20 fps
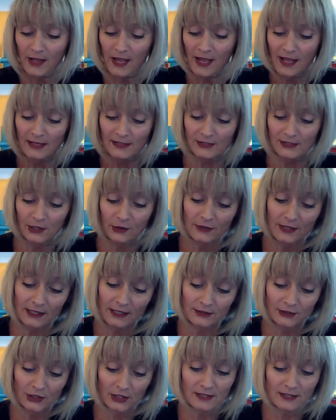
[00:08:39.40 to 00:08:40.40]
So they
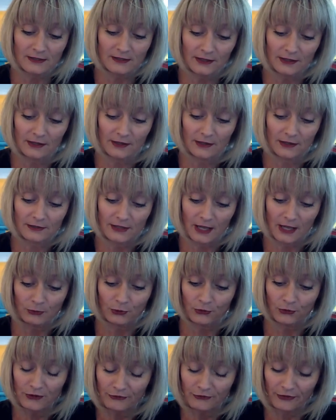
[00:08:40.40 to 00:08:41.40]
just did the debt
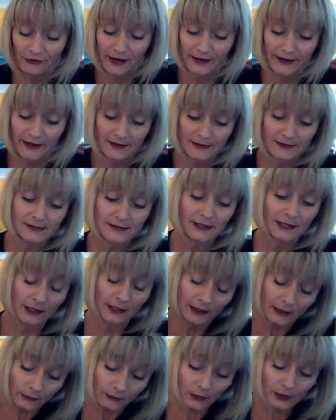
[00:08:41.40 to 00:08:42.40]

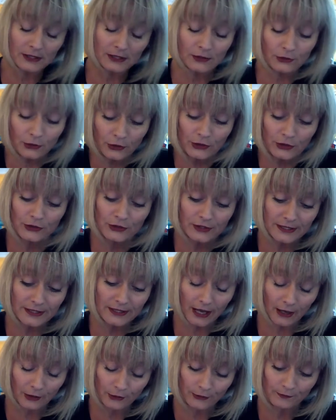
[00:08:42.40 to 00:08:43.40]
refinancing. What's good news
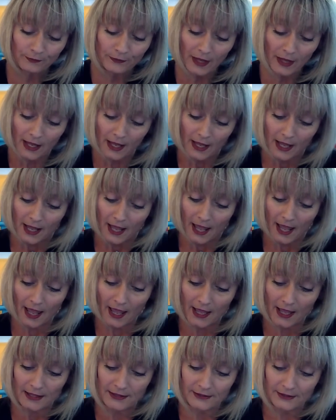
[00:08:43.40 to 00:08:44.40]
now?
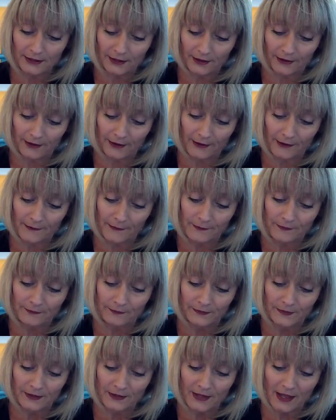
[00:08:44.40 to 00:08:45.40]
And
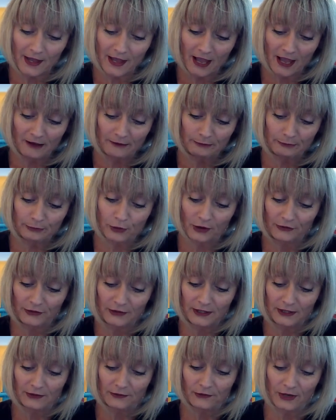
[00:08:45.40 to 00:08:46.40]
they have profit
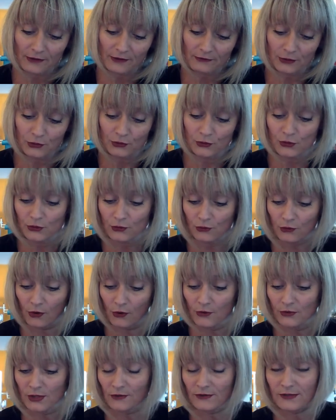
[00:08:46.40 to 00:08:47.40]
and revenues
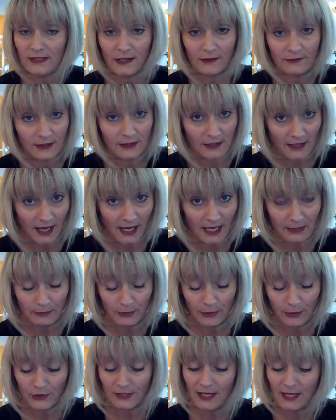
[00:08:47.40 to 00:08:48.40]
growth of 7 and
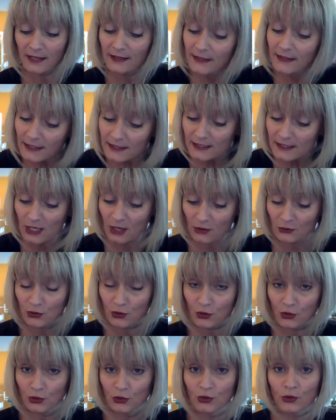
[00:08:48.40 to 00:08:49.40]
8%. That sounds
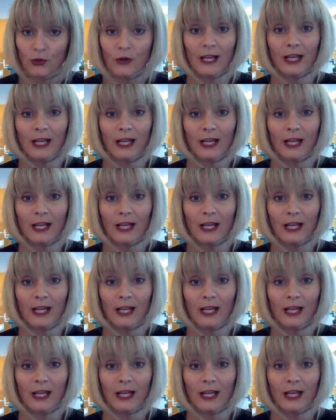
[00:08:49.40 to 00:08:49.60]
good too.